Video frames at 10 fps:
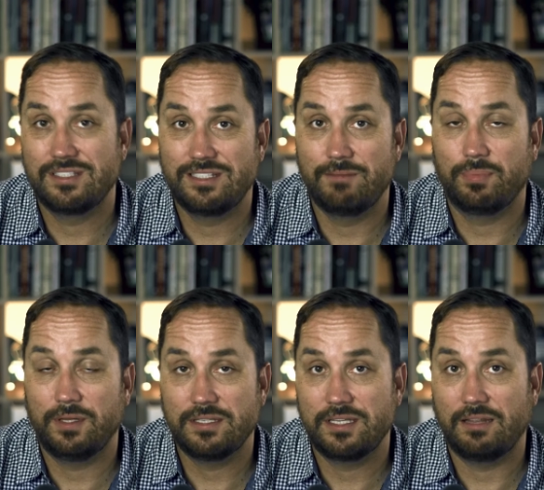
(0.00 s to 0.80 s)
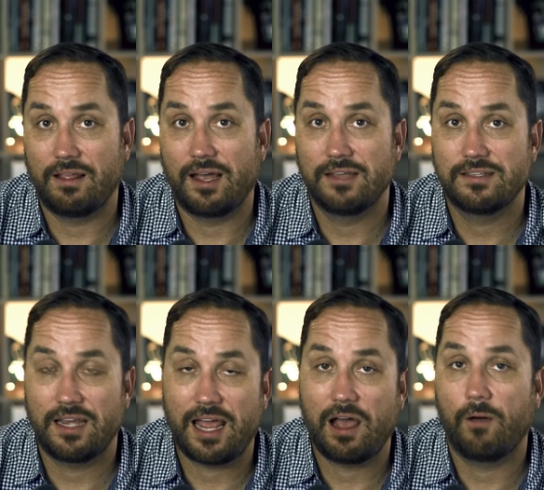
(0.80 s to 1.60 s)
simplicity lies
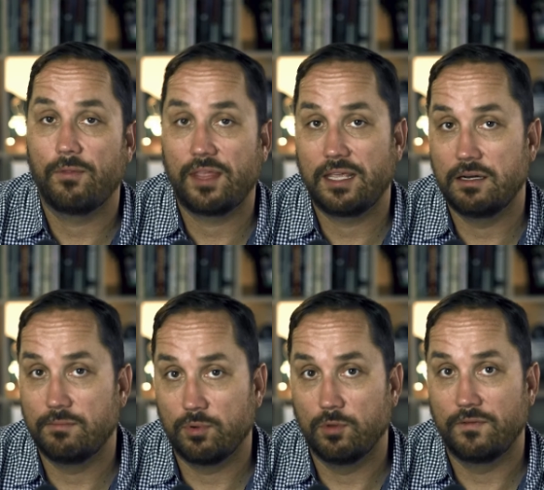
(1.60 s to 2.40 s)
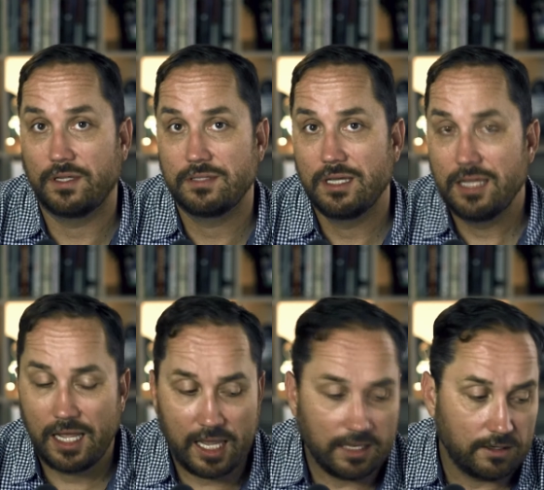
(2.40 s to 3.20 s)
and how they can improve it.
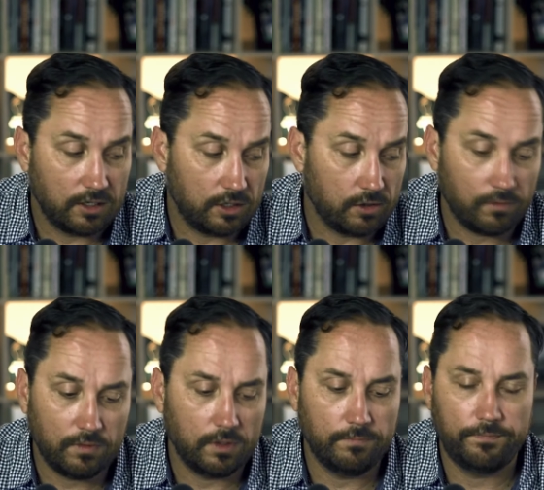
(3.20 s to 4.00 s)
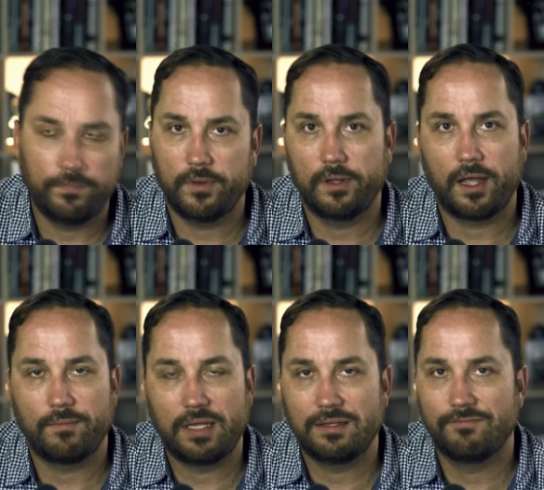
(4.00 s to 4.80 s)
And, you know,
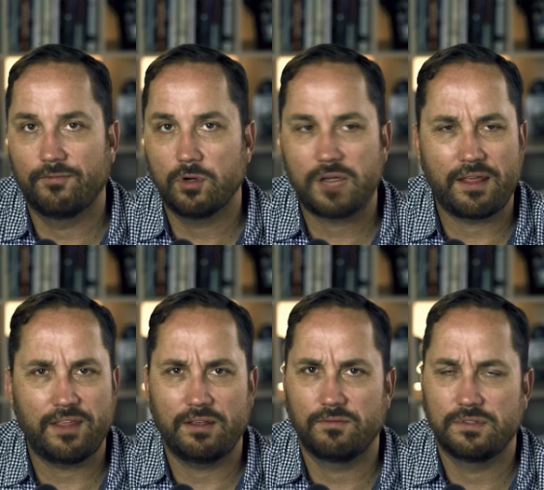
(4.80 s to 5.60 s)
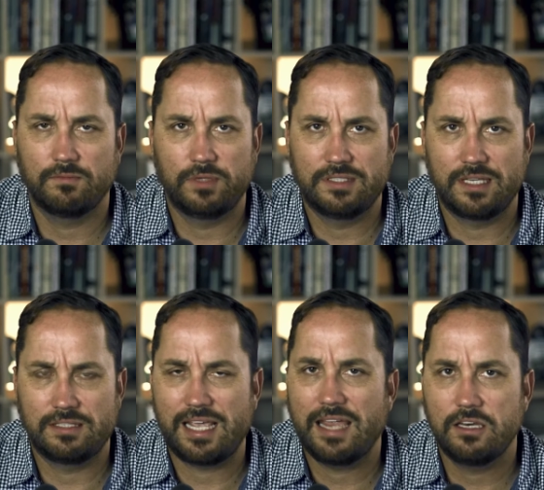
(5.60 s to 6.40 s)
I mean, I think if we
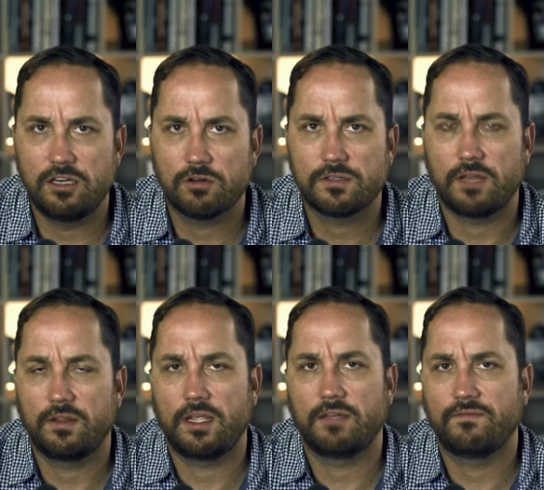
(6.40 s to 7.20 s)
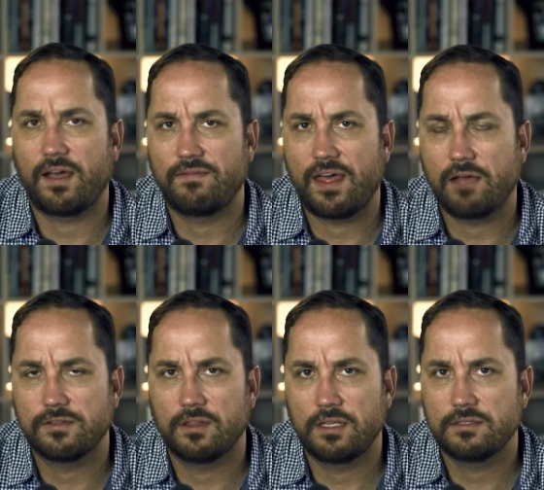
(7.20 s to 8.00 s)
said 10 years on the Inc.
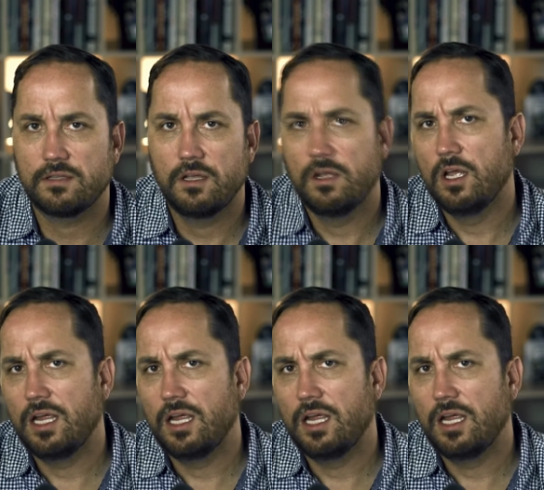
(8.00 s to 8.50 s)
5000 list,